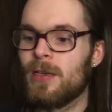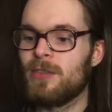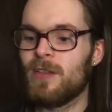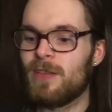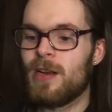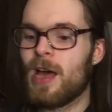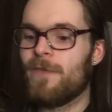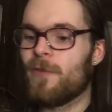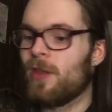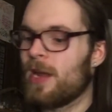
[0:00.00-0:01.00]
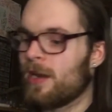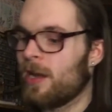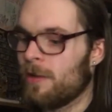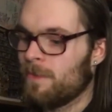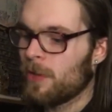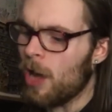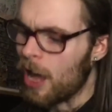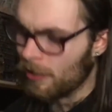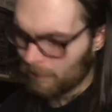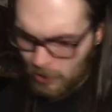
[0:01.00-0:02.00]
Just enough for like a...
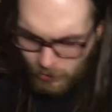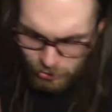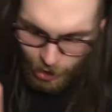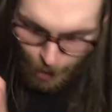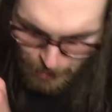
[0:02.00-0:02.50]
Don't drop